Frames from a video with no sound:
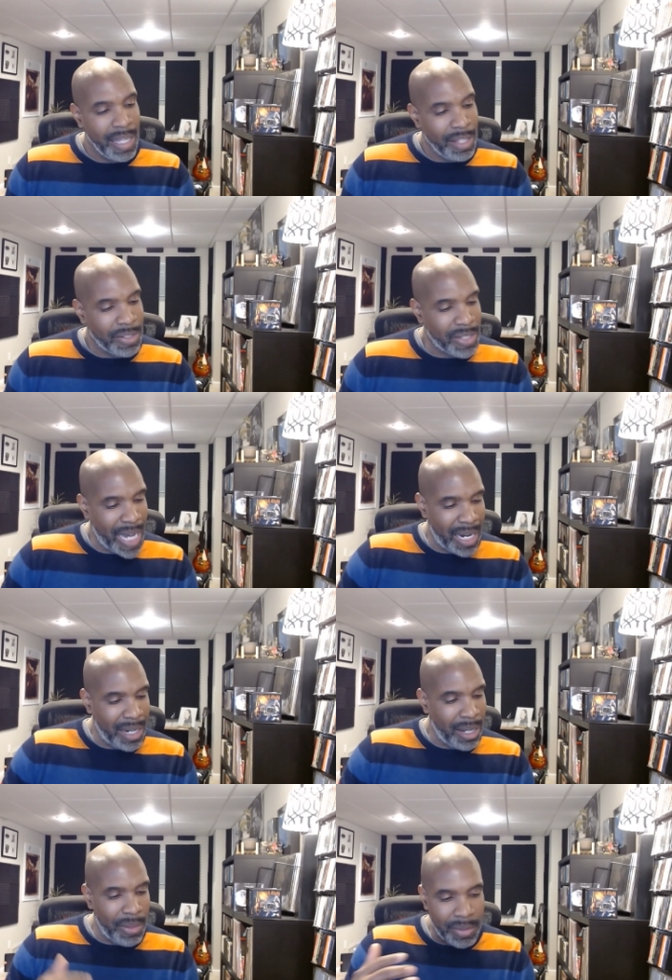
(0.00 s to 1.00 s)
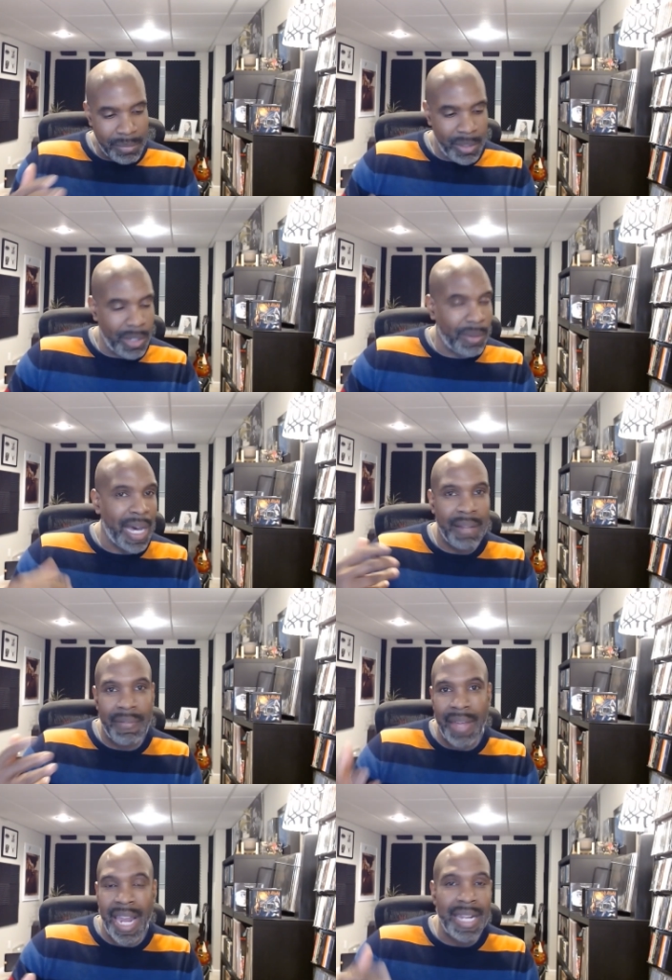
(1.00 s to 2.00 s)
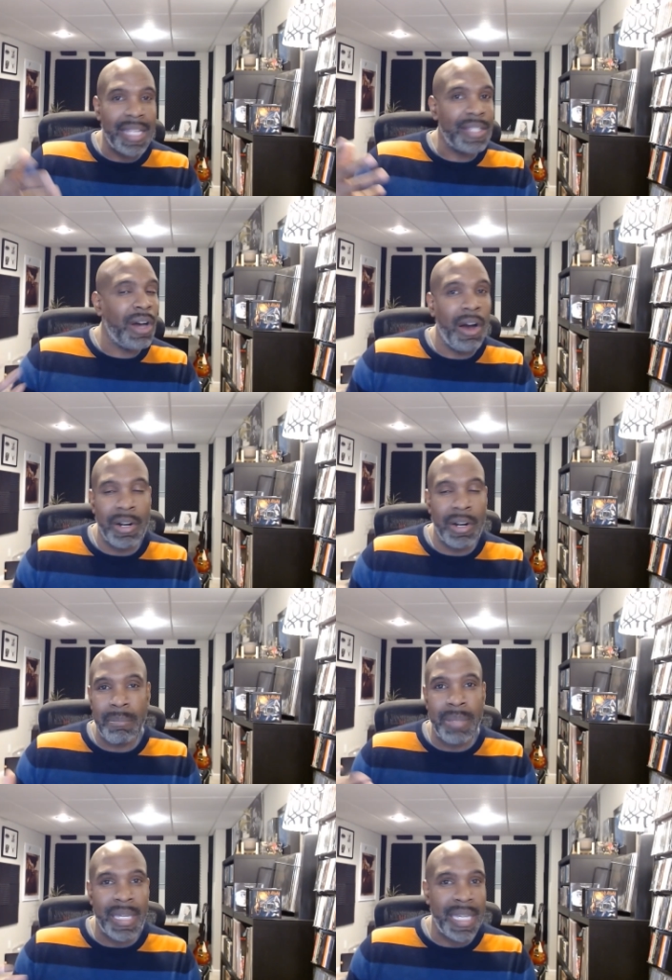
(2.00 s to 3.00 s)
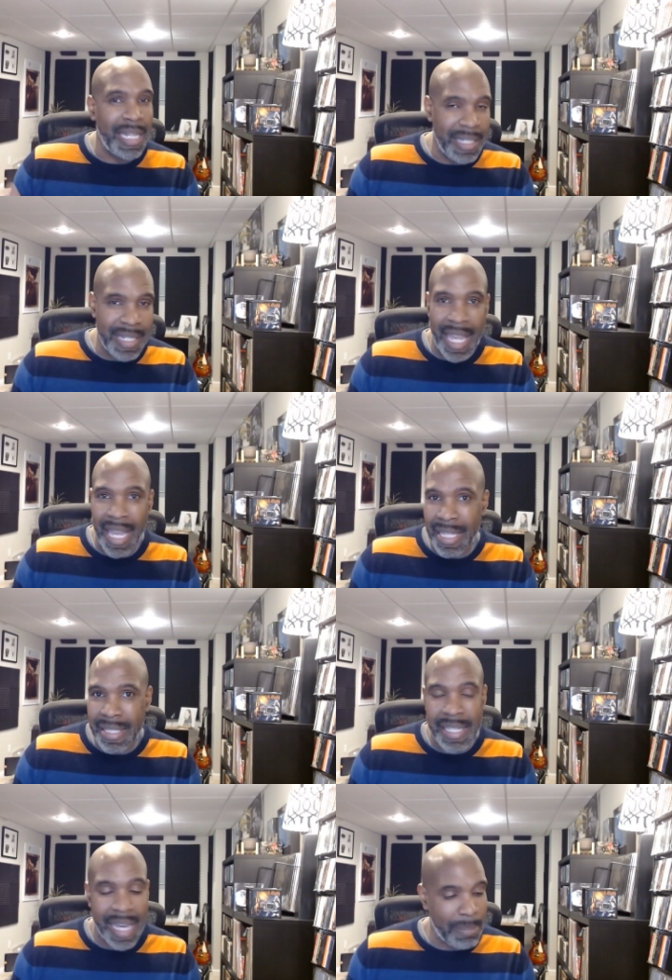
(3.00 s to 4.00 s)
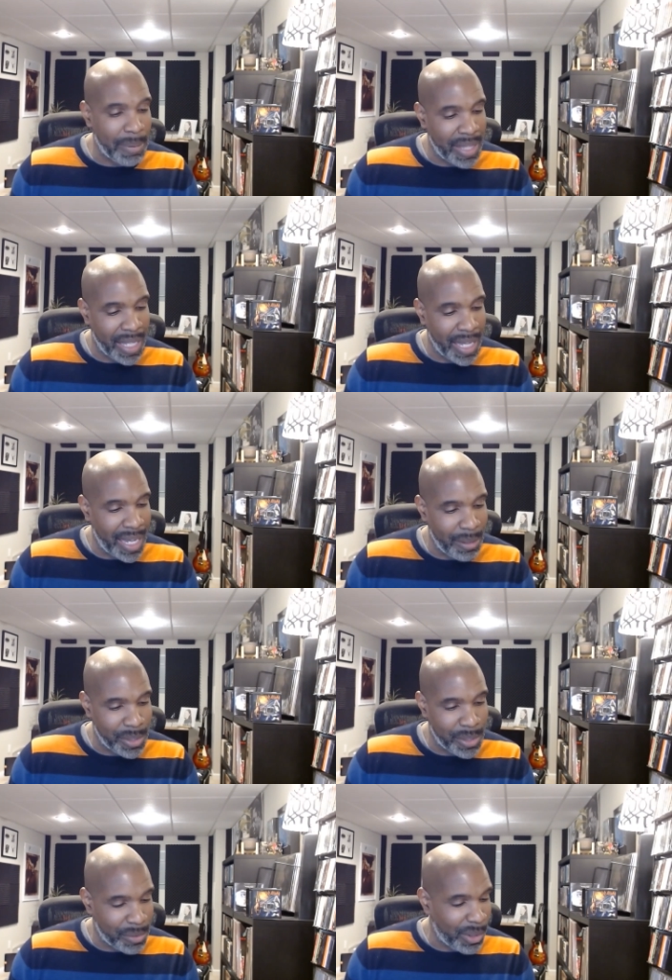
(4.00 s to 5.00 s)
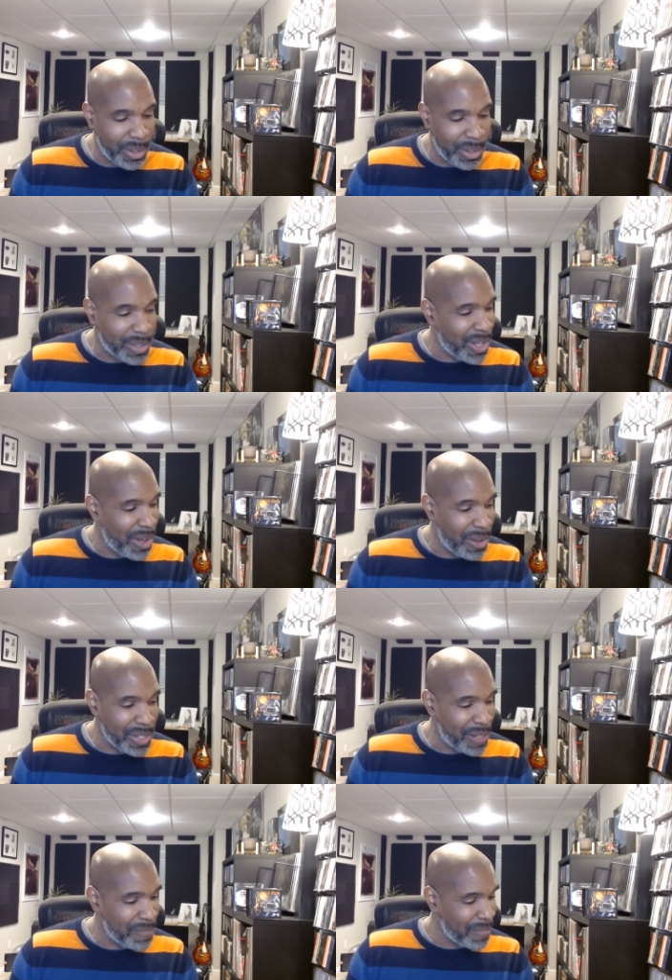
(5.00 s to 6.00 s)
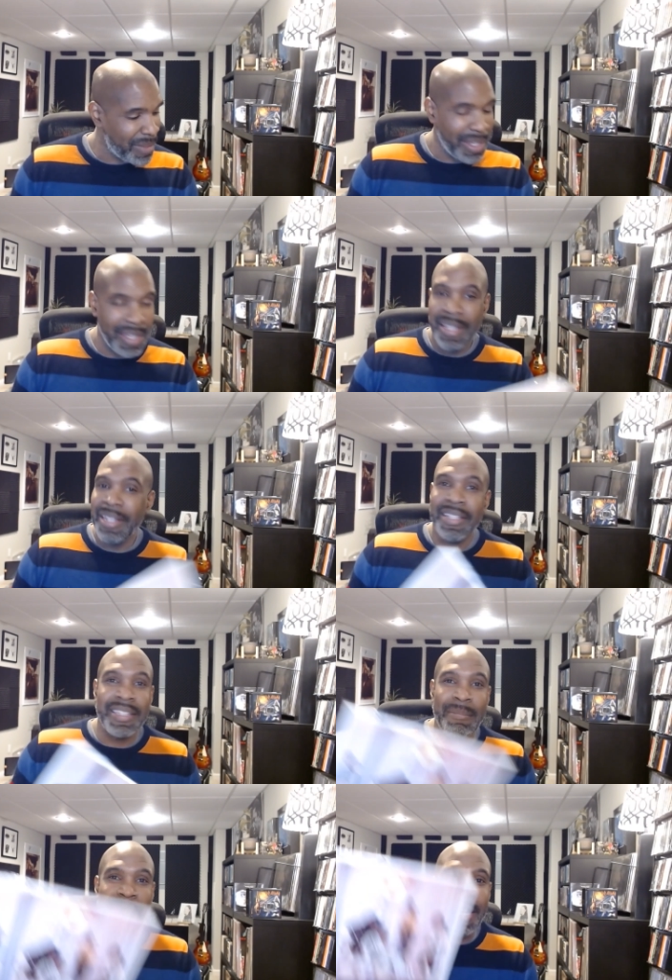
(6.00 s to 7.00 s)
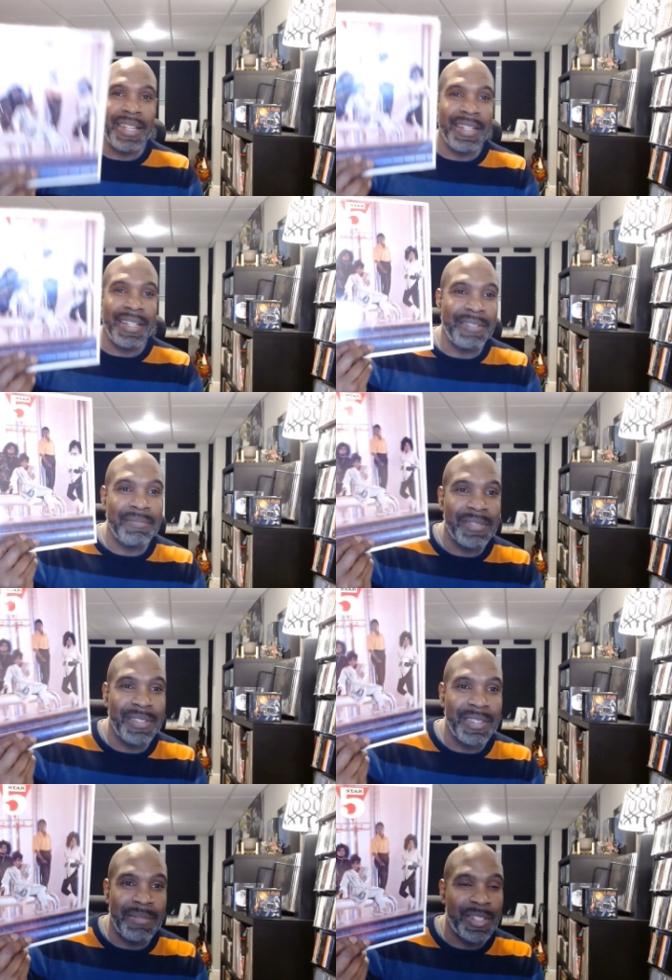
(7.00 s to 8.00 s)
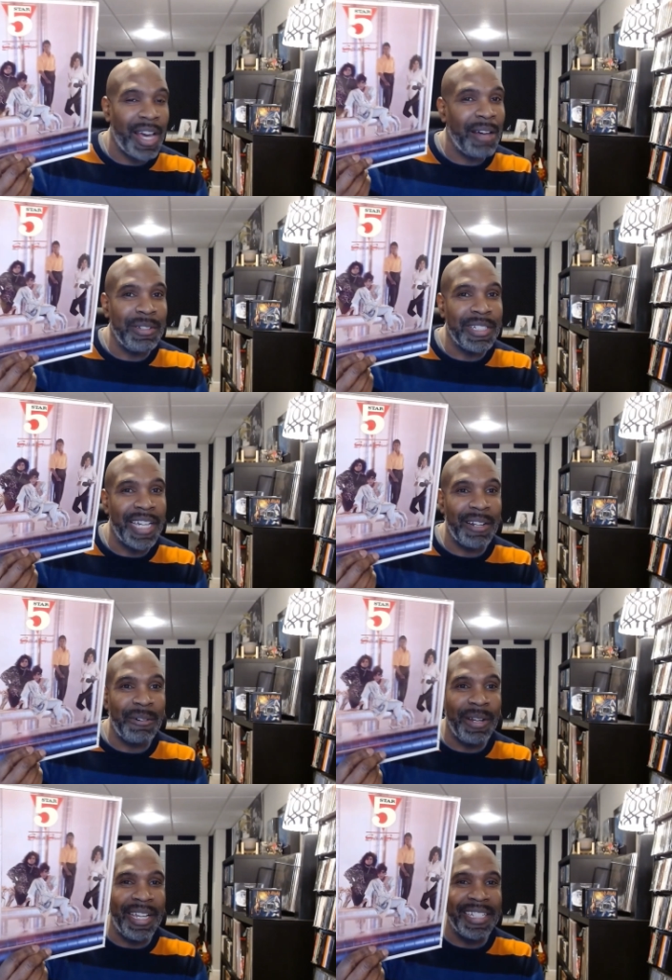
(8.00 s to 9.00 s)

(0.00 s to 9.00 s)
just kind of another, you know, kind of 80s R&B dance type of thing. And it was just one of those songs that that made uh, childhood kind of great.